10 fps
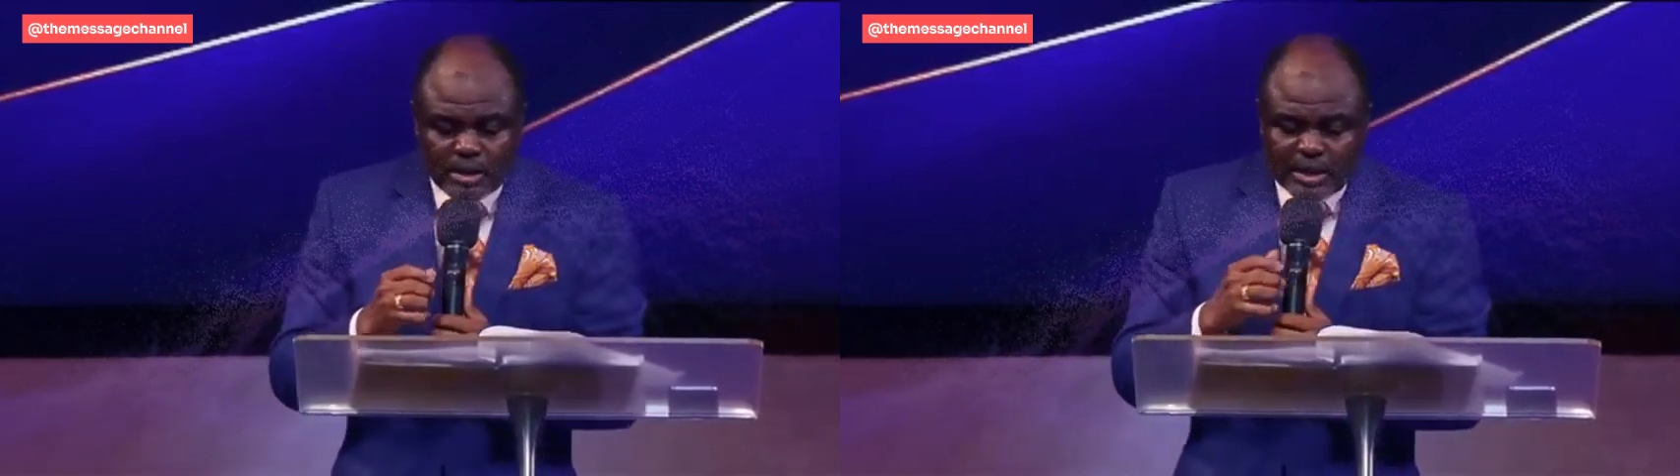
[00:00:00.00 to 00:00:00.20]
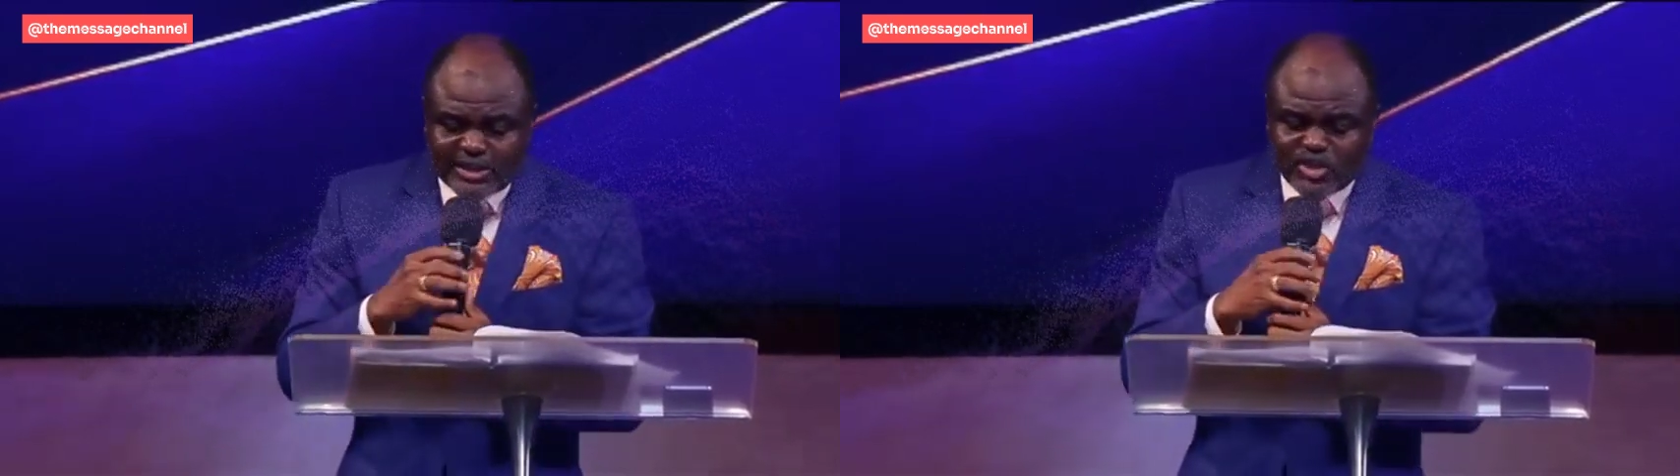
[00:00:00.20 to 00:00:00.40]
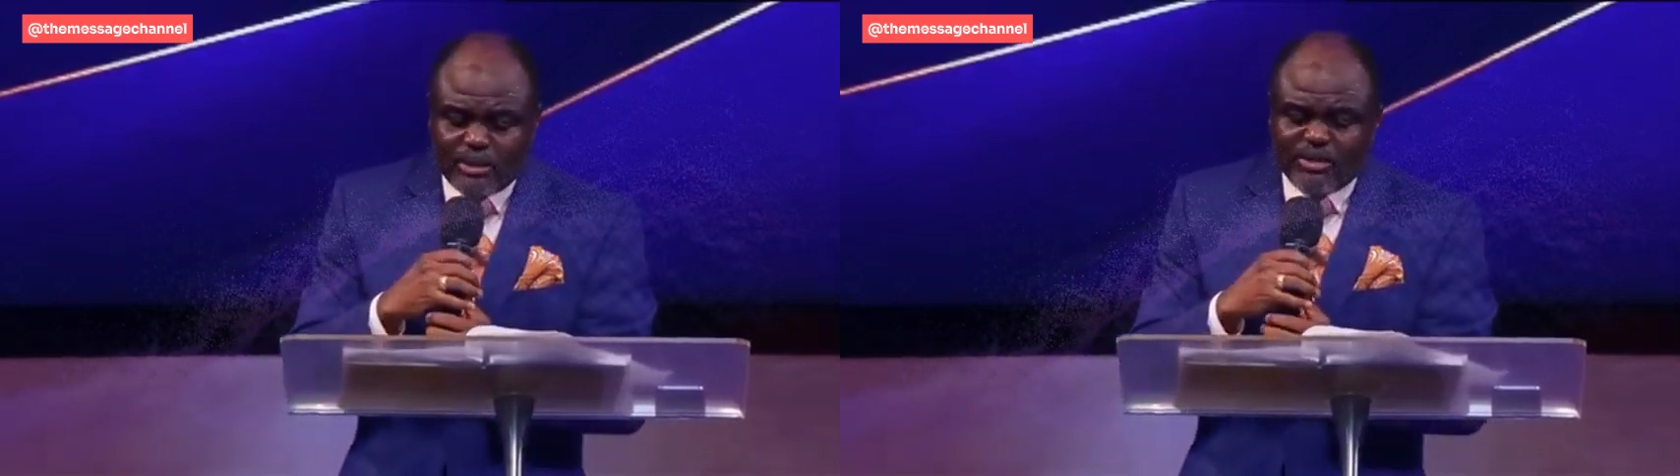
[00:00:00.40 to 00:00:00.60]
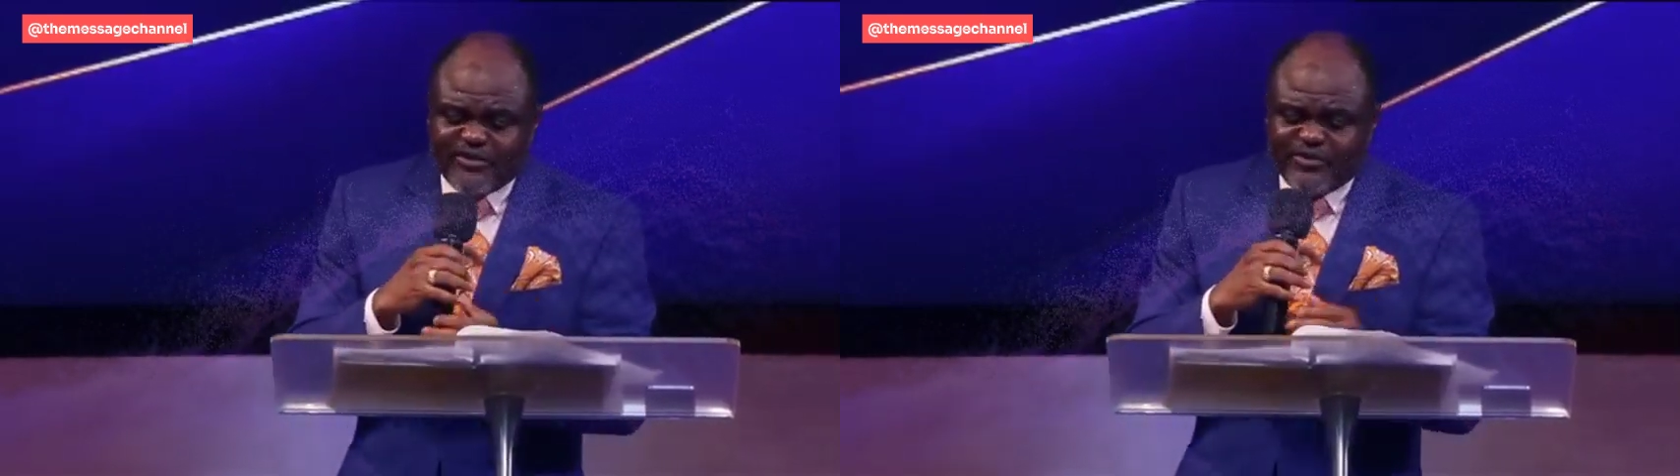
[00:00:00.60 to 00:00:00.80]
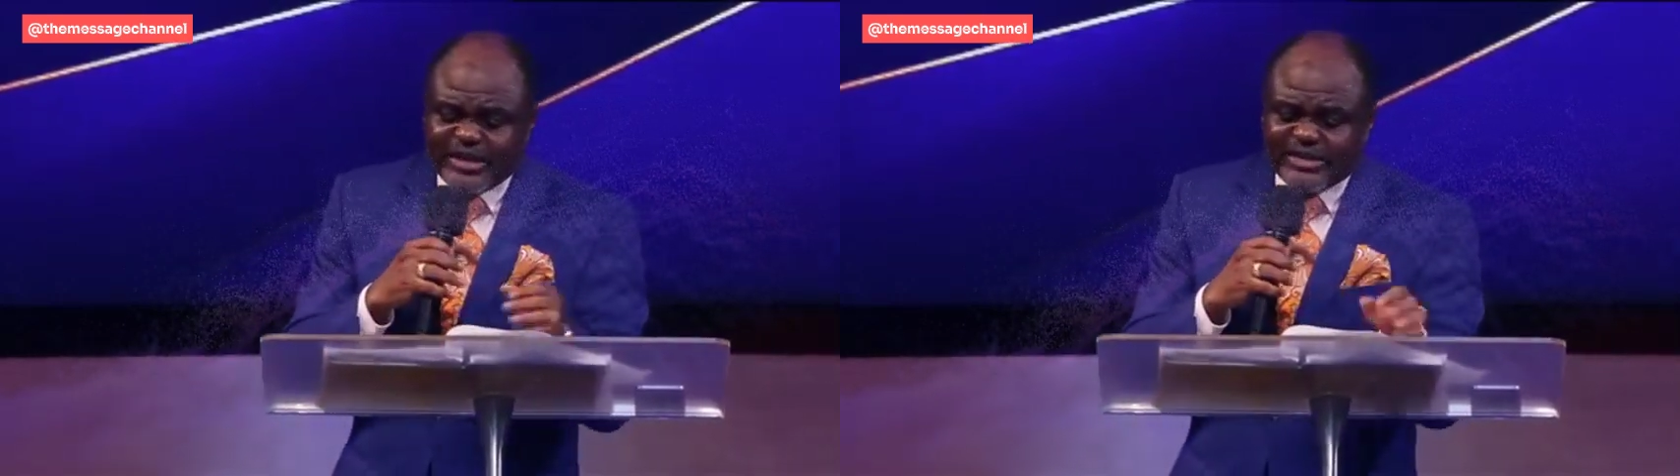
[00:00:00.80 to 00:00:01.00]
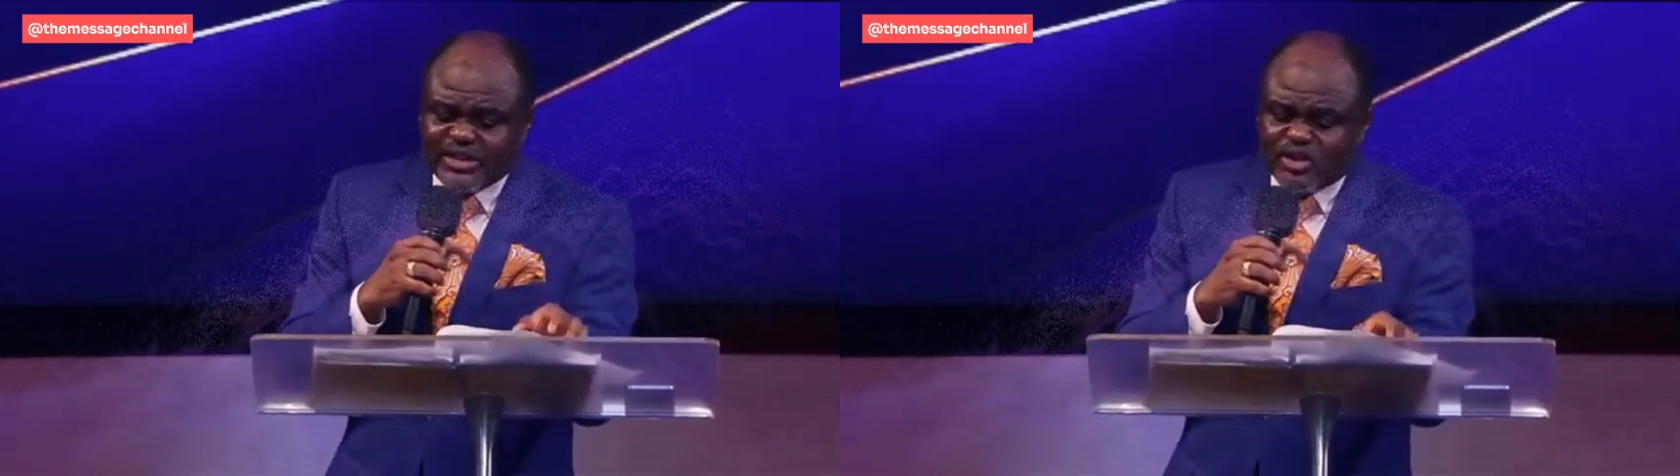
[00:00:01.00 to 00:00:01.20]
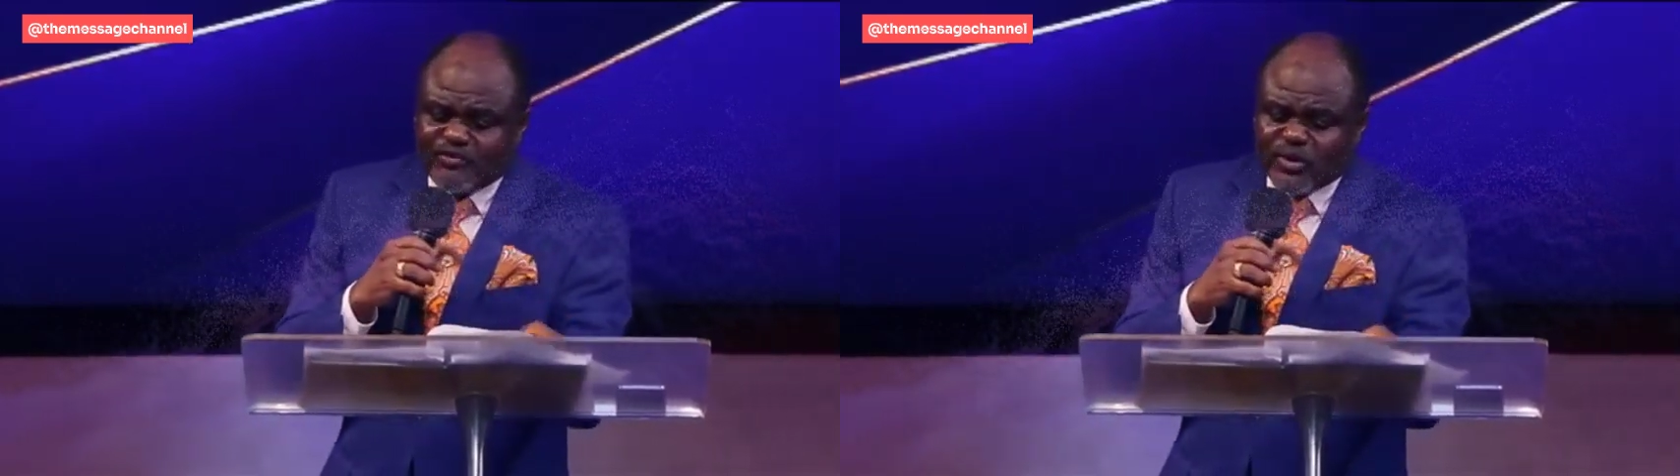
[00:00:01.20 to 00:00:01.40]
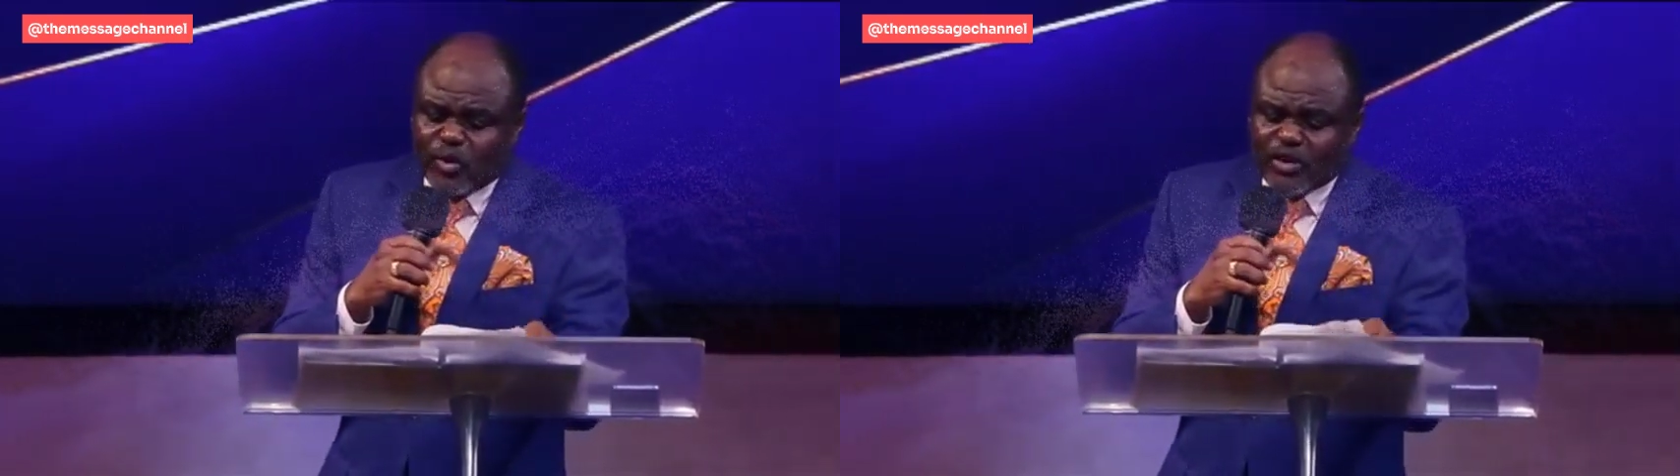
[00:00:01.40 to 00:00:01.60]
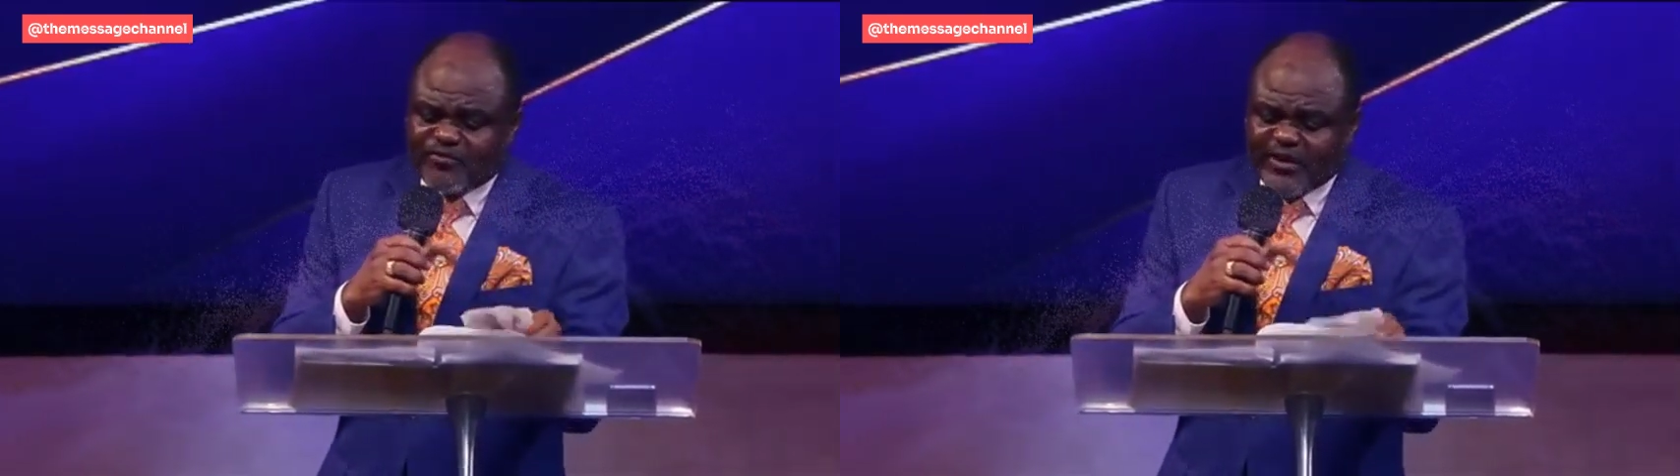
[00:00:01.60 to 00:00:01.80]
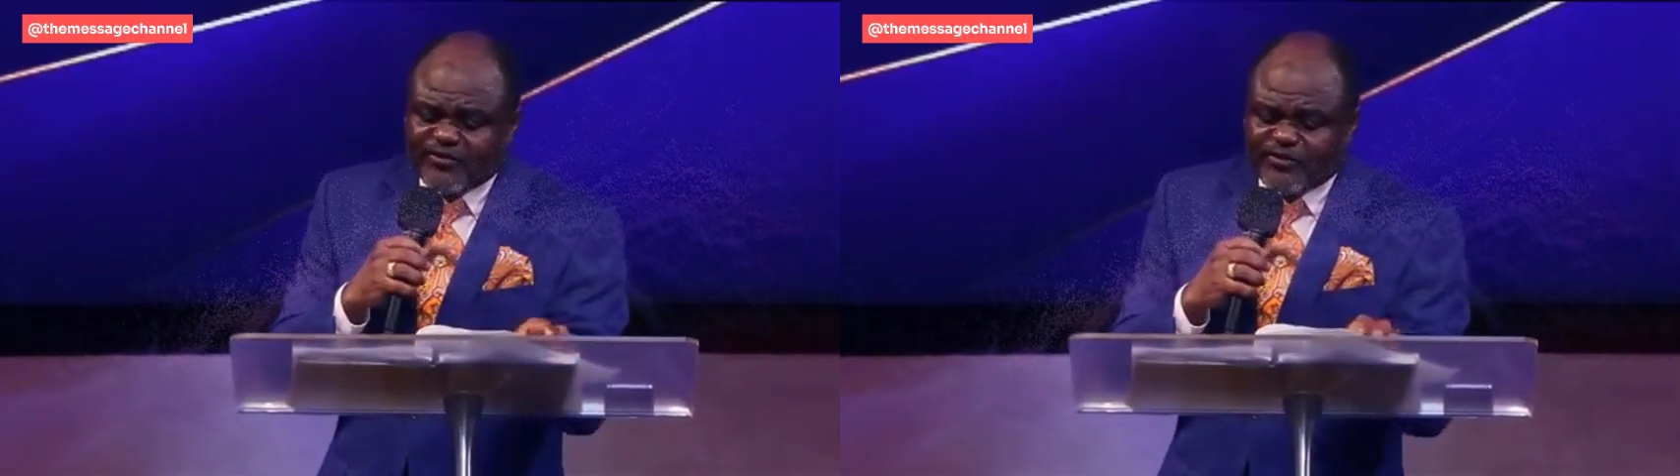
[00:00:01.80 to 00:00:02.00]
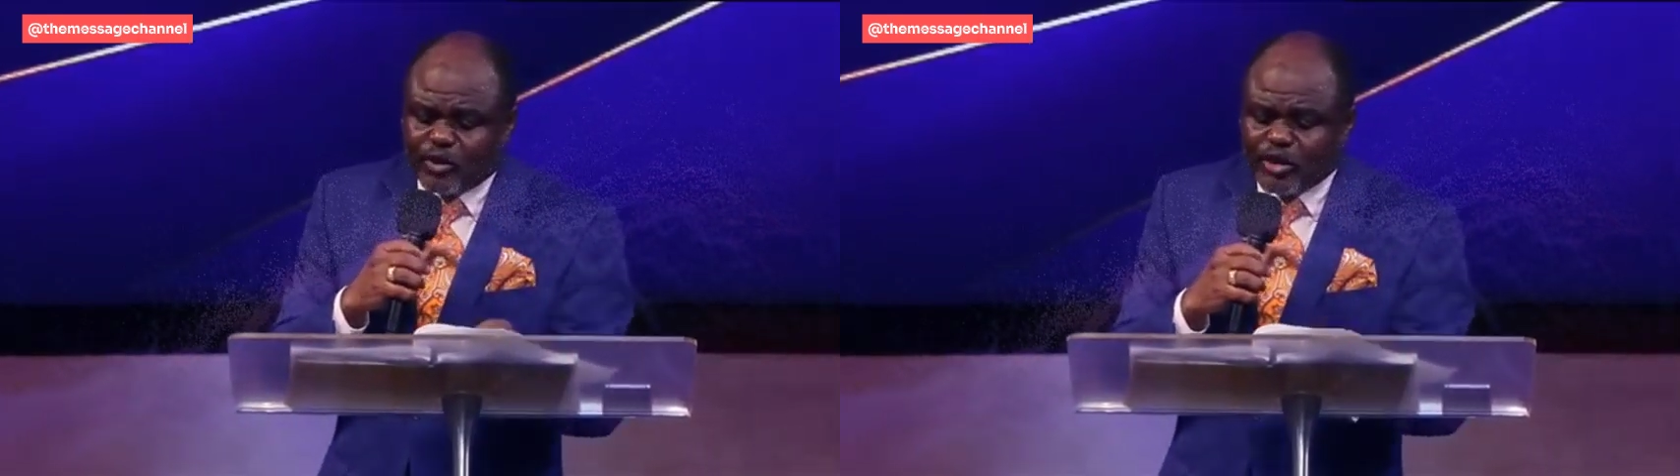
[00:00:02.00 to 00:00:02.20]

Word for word: And some references of the word faithful,